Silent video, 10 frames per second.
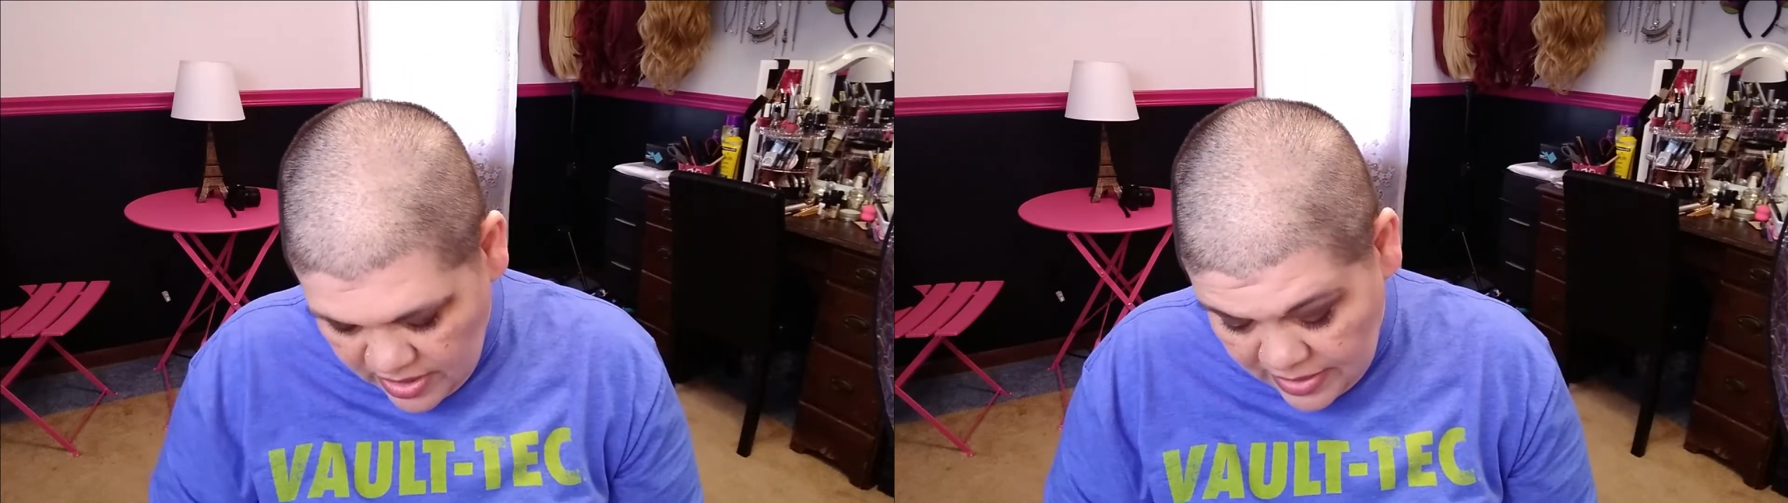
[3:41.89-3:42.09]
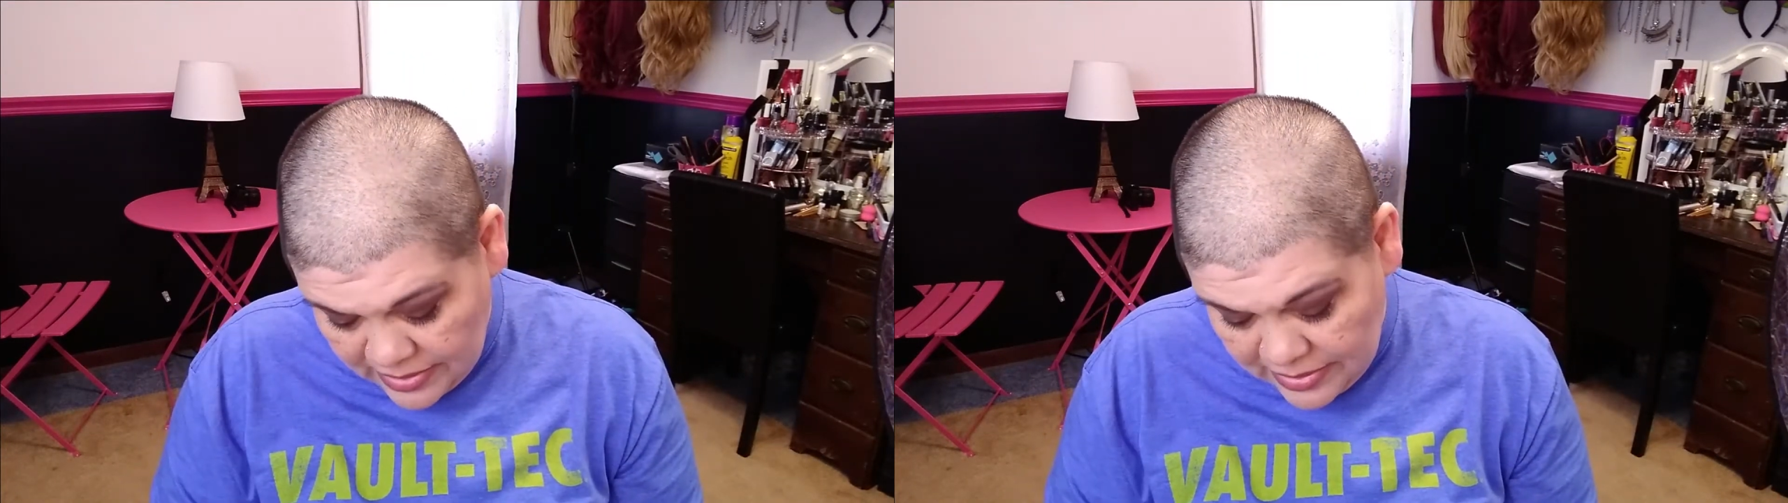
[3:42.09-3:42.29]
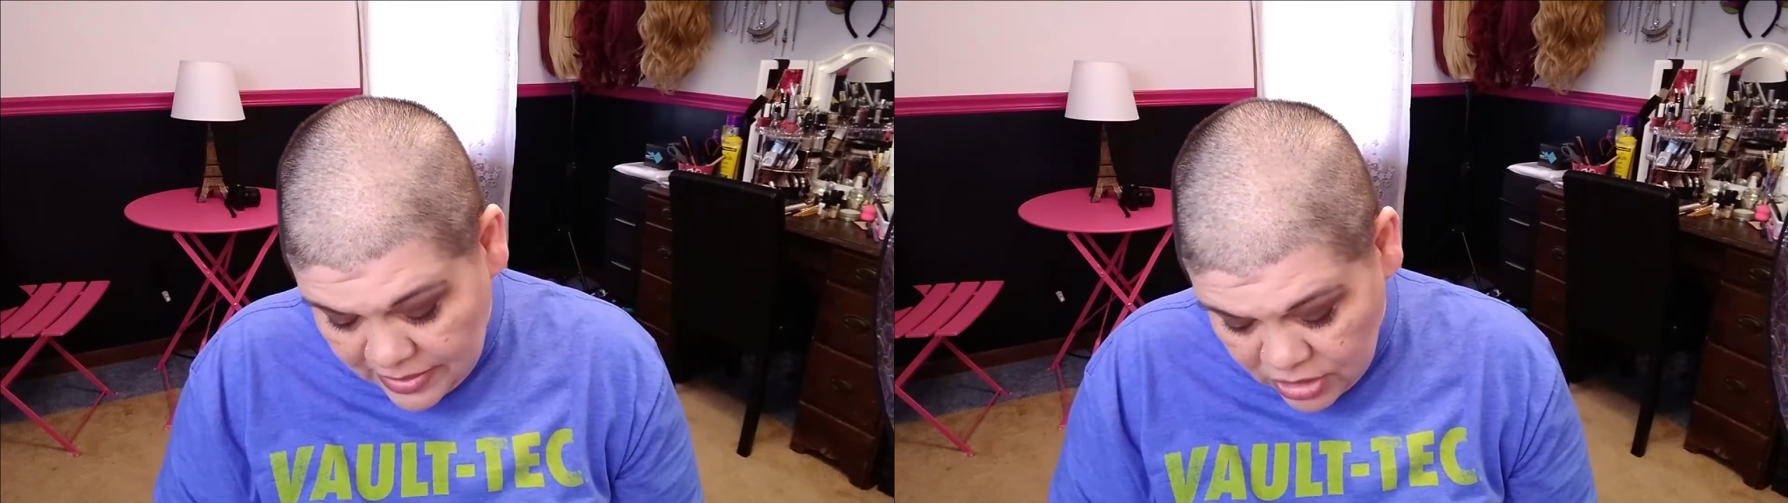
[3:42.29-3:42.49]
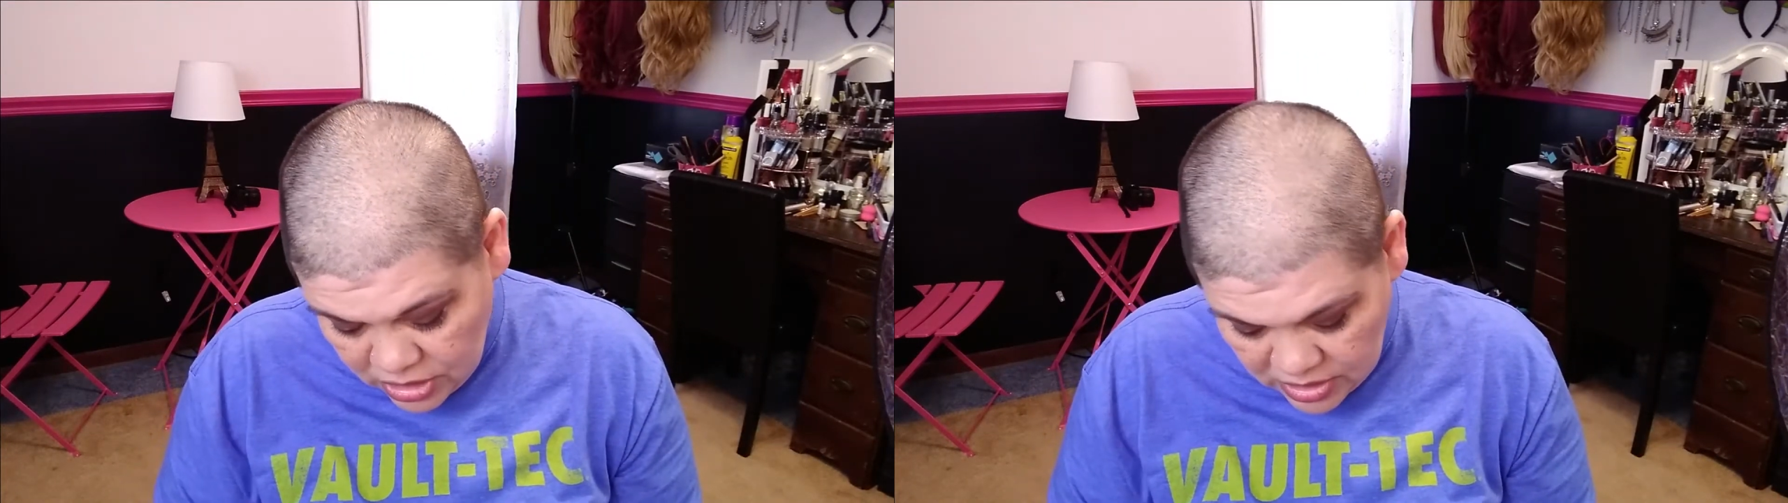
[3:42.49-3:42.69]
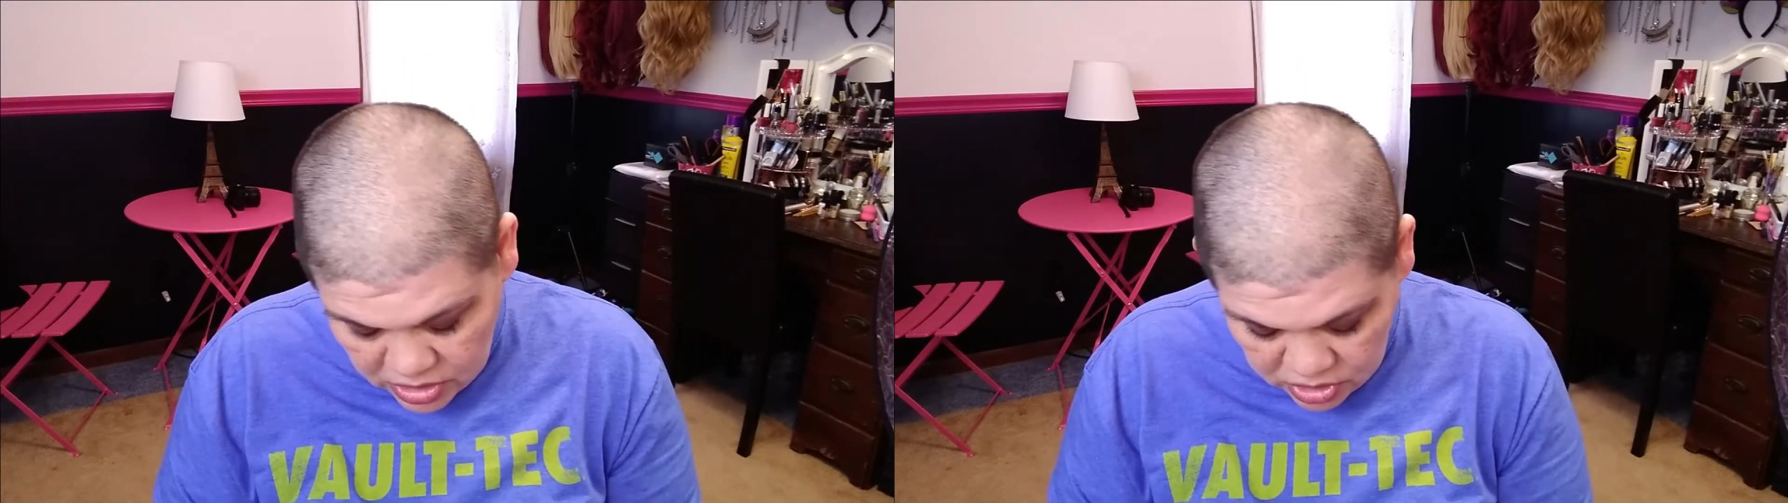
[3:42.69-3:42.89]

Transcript: in addition